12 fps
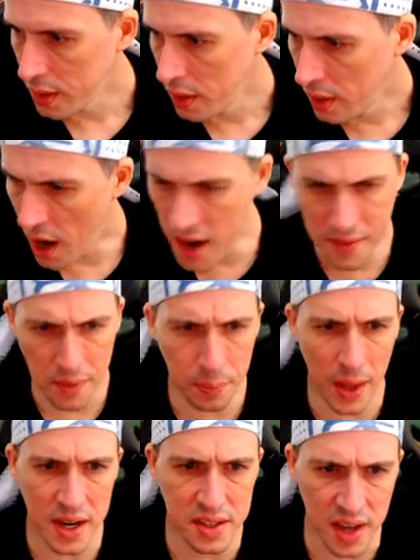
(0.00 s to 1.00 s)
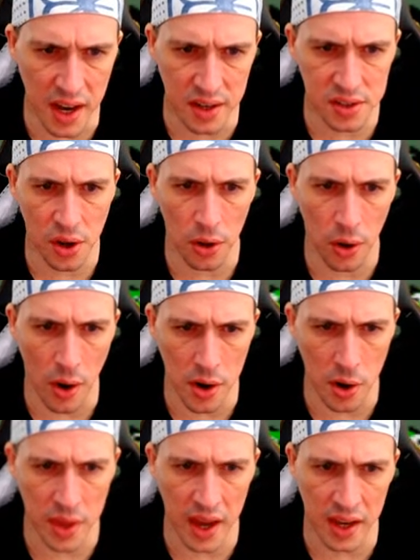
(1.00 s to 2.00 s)
I never played Satan's Hollow, I
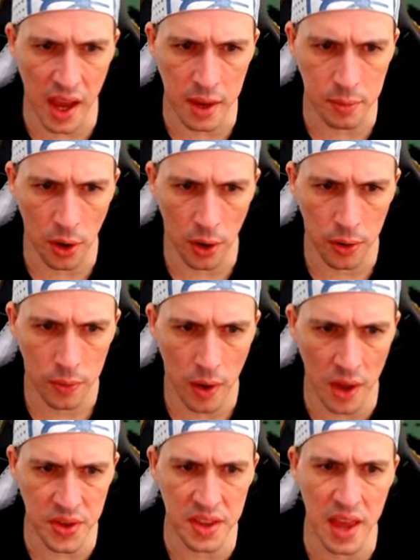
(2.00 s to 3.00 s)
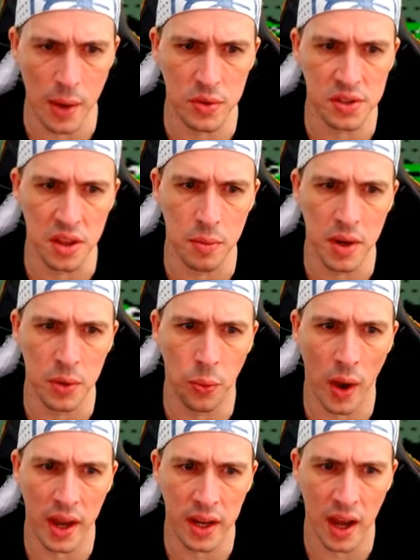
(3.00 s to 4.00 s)
know that game though. I think that was in the
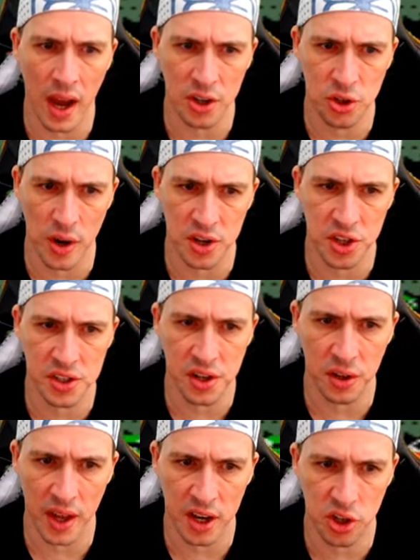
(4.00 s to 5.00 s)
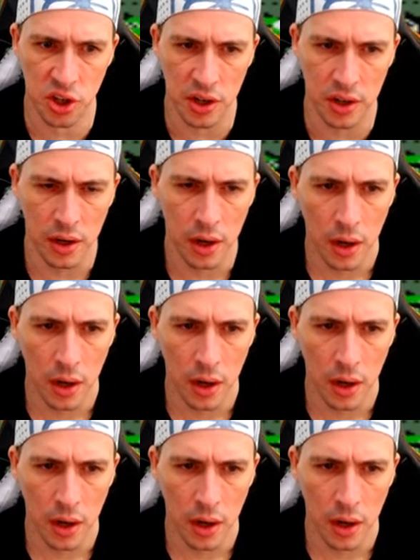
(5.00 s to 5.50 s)
Midway Treasures Collection.